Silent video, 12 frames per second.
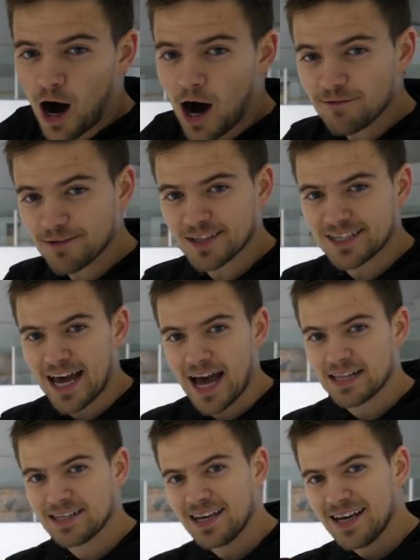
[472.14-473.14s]
off of the
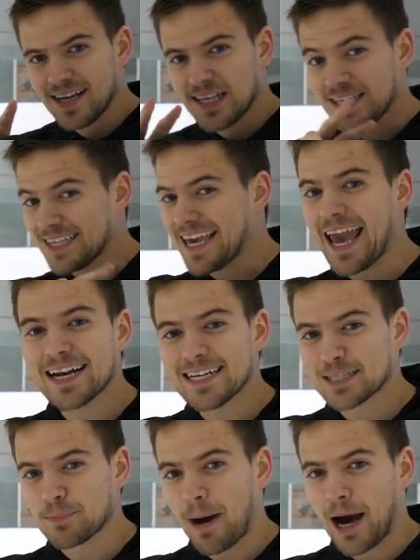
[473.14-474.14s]
net. You can't
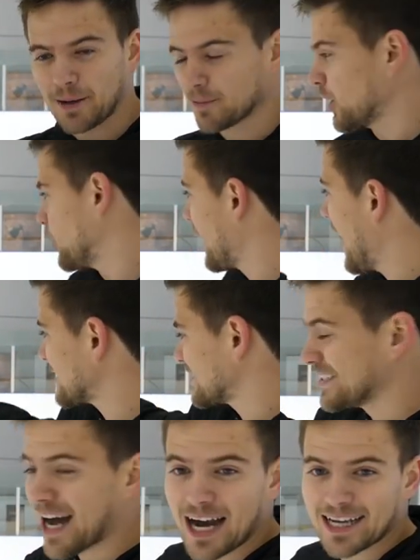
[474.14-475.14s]
hit the bottom cone. It has
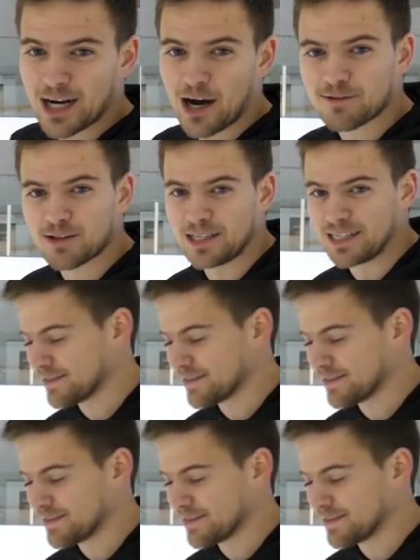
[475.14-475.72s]
to knock it off clean.